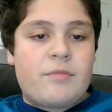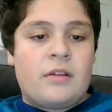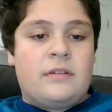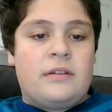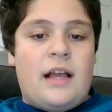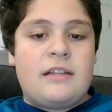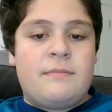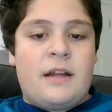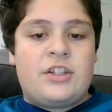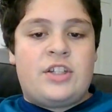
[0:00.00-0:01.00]
In the last
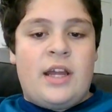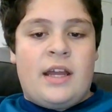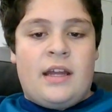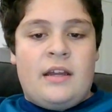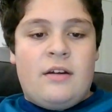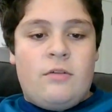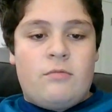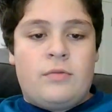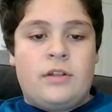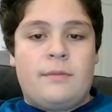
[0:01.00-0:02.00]
match day,
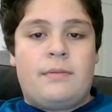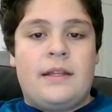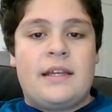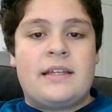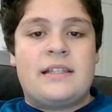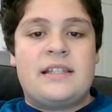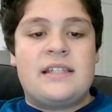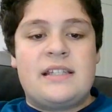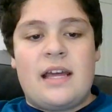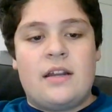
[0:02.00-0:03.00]
when they're playing
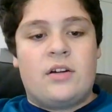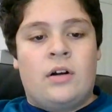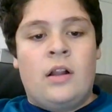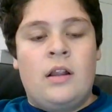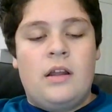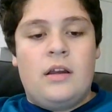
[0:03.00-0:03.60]
Senegal,